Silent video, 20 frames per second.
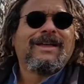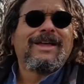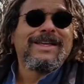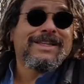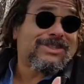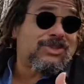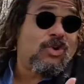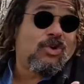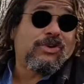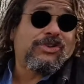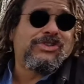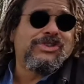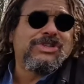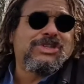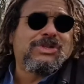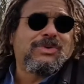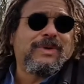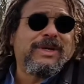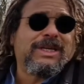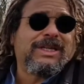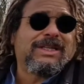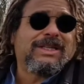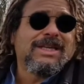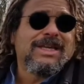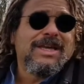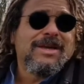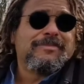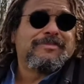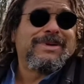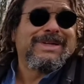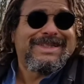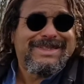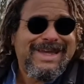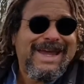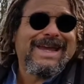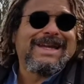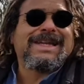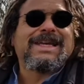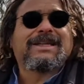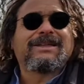It's north of the Tweed, but
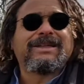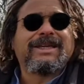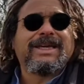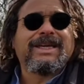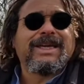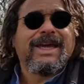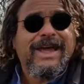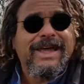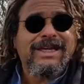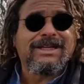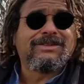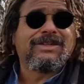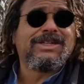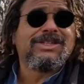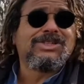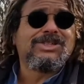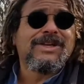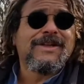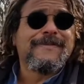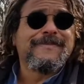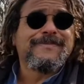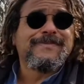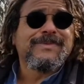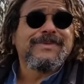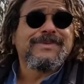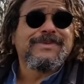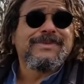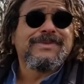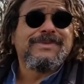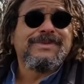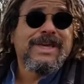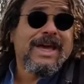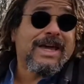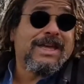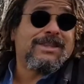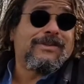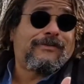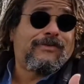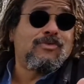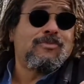technically English.
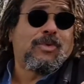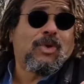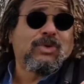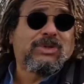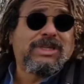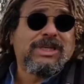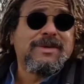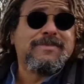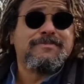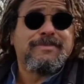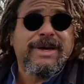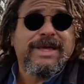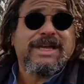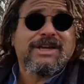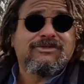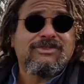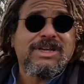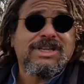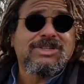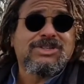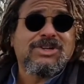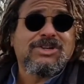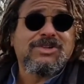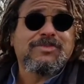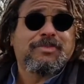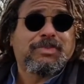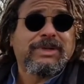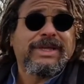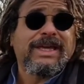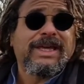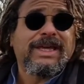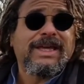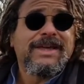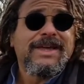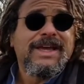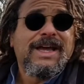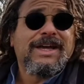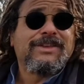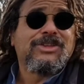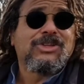Yet the football team, Berwick Rangers, play
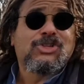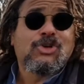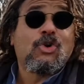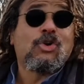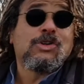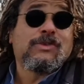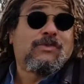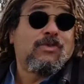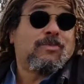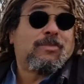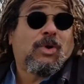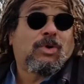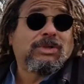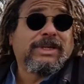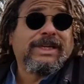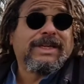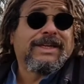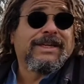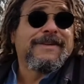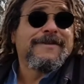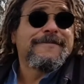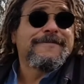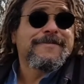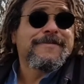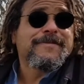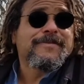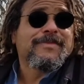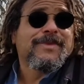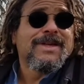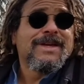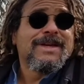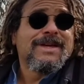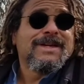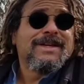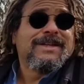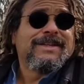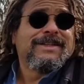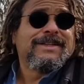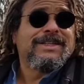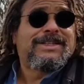in the Scottish Football League.
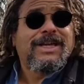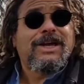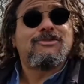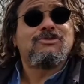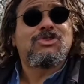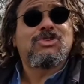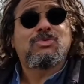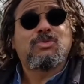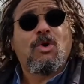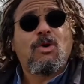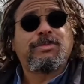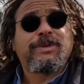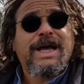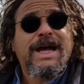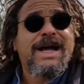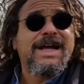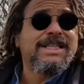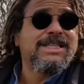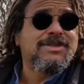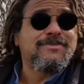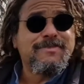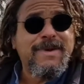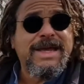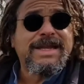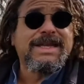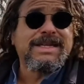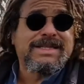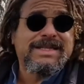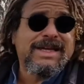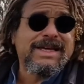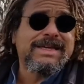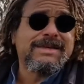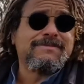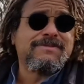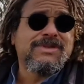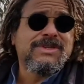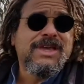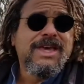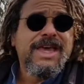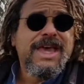The town swapped hands many
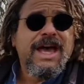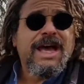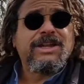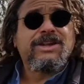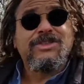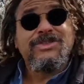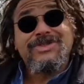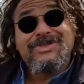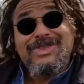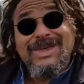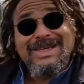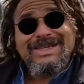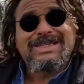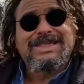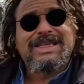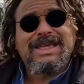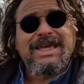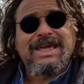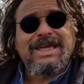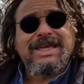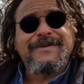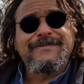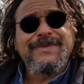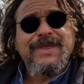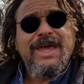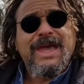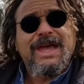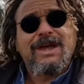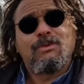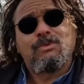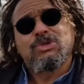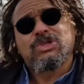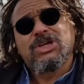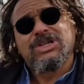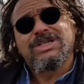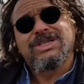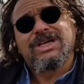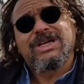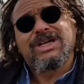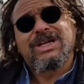times, and on this day, it was
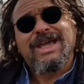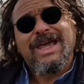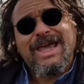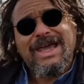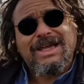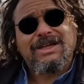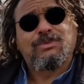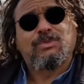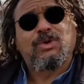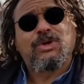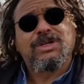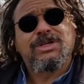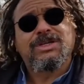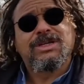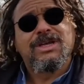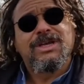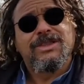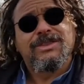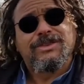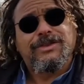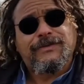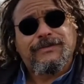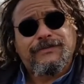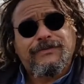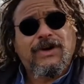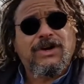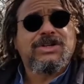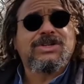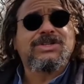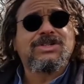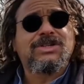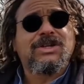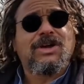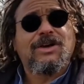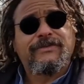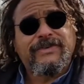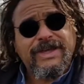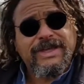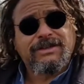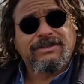under Edward I
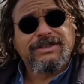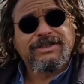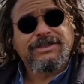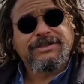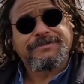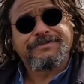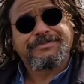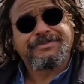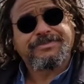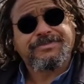of England.